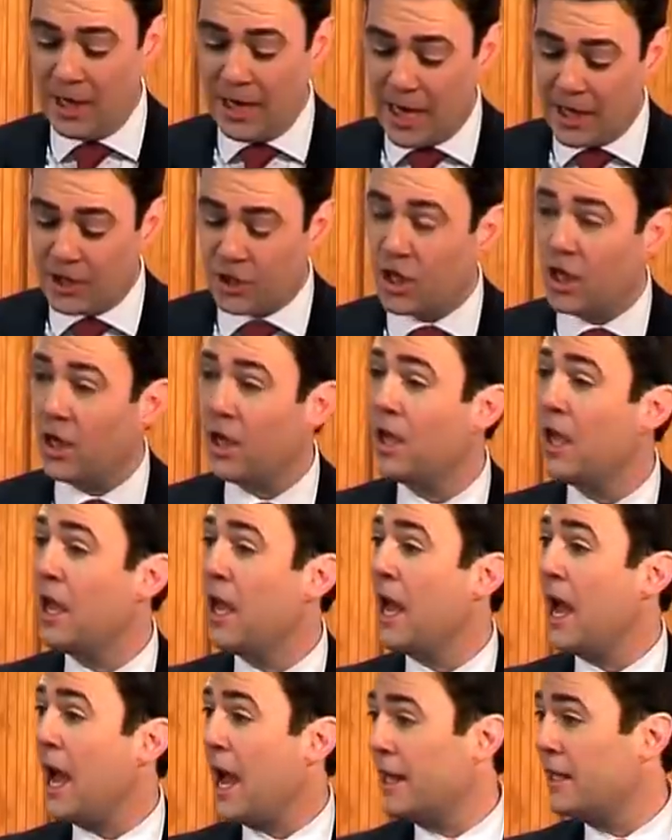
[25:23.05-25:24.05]
leisure
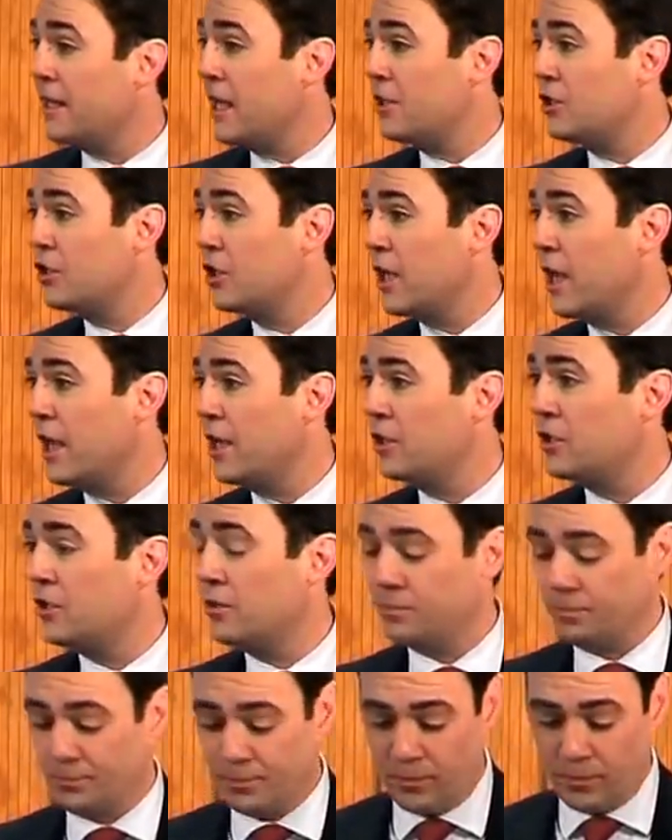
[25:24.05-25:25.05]
and
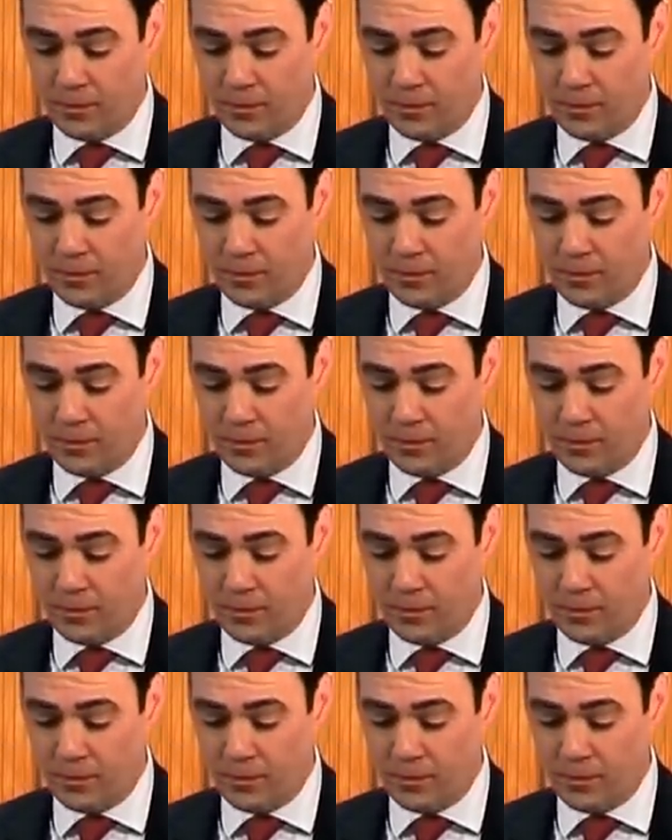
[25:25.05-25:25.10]
education.